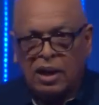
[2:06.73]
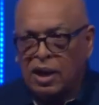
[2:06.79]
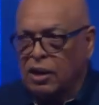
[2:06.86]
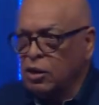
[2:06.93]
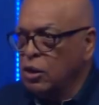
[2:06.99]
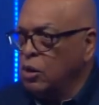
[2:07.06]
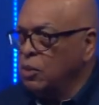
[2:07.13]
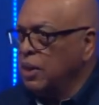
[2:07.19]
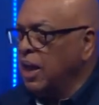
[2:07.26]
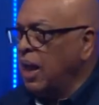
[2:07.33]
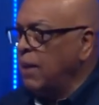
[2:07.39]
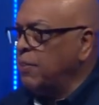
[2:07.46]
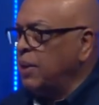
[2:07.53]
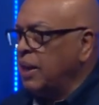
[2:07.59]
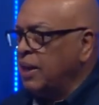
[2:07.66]
and I don't know what
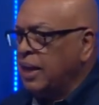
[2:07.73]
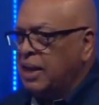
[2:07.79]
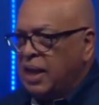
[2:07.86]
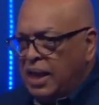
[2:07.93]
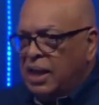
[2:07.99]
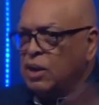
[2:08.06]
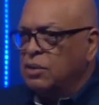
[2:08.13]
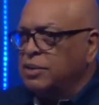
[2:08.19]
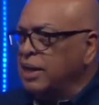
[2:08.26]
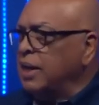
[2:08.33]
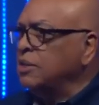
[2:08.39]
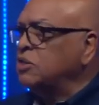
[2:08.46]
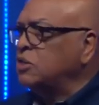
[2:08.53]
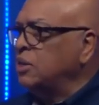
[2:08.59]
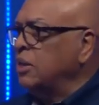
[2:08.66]
happened. I get healed
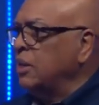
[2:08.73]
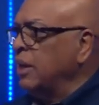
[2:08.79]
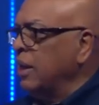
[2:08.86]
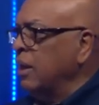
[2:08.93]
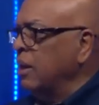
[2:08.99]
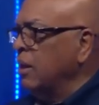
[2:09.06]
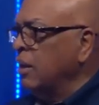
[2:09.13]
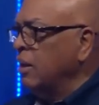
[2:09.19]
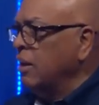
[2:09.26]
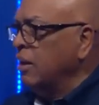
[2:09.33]
instantly.